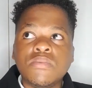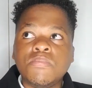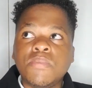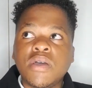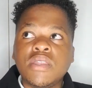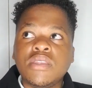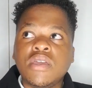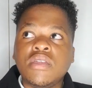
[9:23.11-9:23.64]

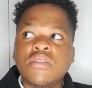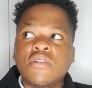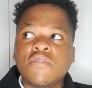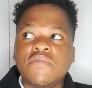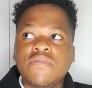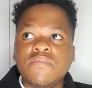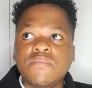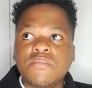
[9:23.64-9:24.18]
by the end
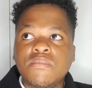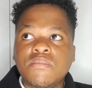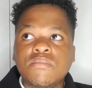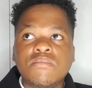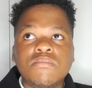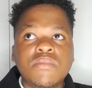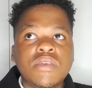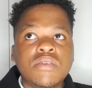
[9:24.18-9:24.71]
of
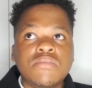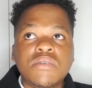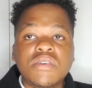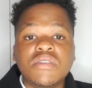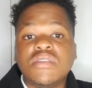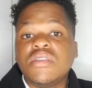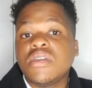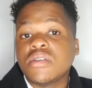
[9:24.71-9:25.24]
maybe
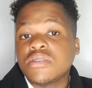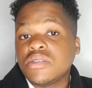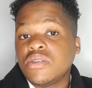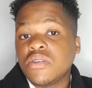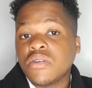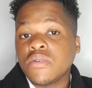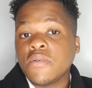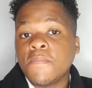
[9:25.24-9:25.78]
next
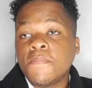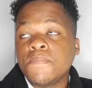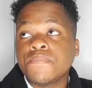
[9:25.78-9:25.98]
year,